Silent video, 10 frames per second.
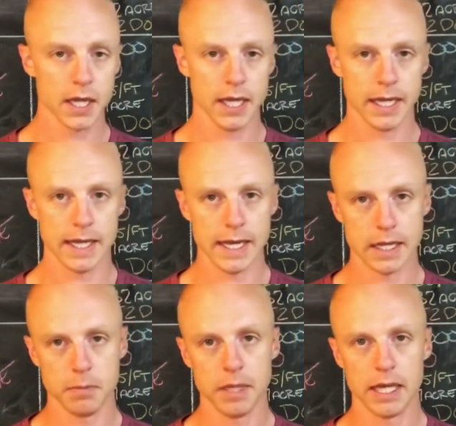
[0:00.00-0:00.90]
and again
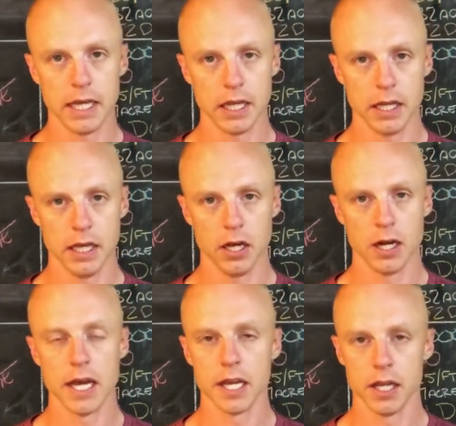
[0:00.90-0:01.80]
at the beginning of the year,
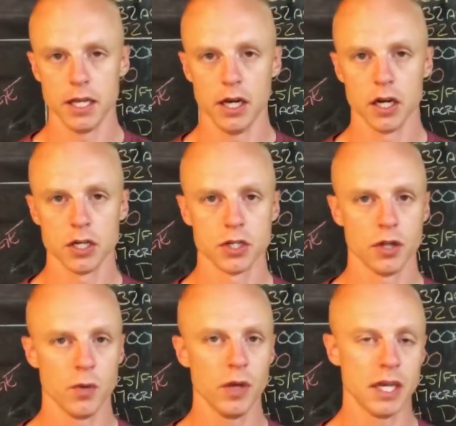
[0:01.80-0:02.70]
end of the year, so
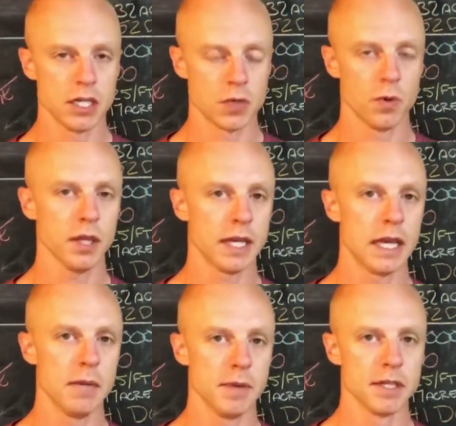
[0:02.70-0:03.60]
that we can just really
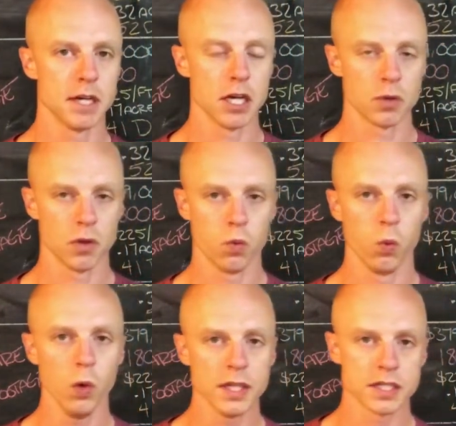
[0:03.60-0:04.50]
keep in touch with
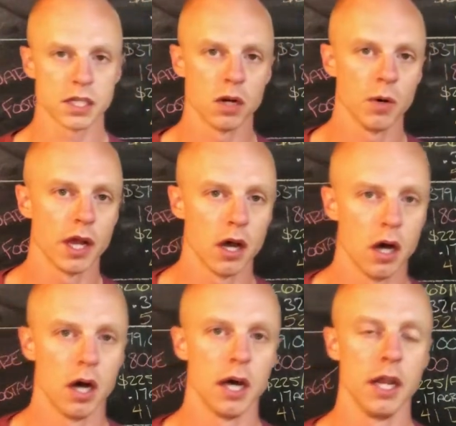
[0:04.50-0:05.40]
what's going
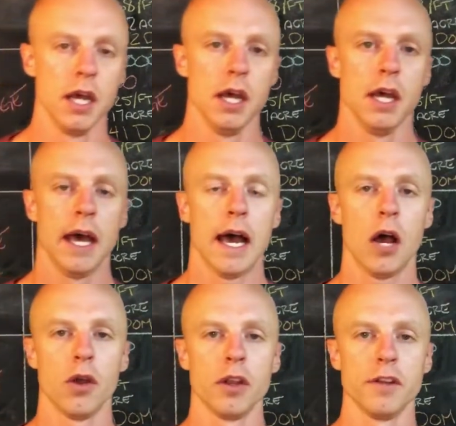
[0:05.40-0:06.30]
on,
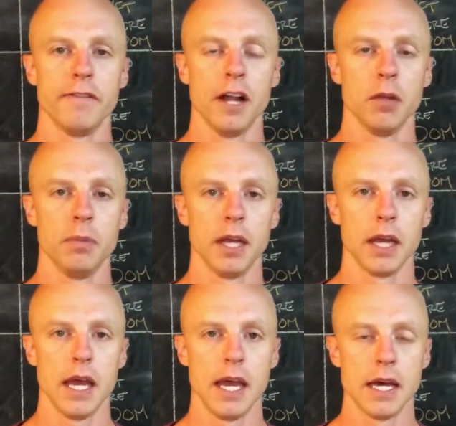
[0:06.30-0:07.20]
how they're
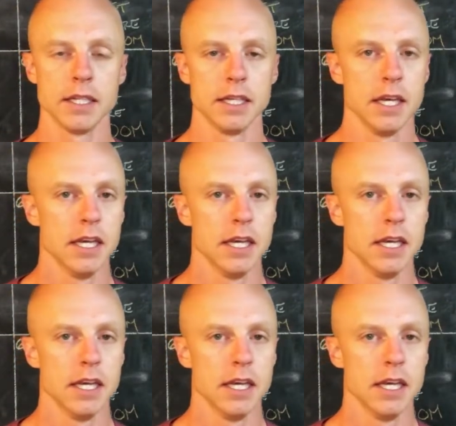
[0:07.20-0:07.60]
developing, and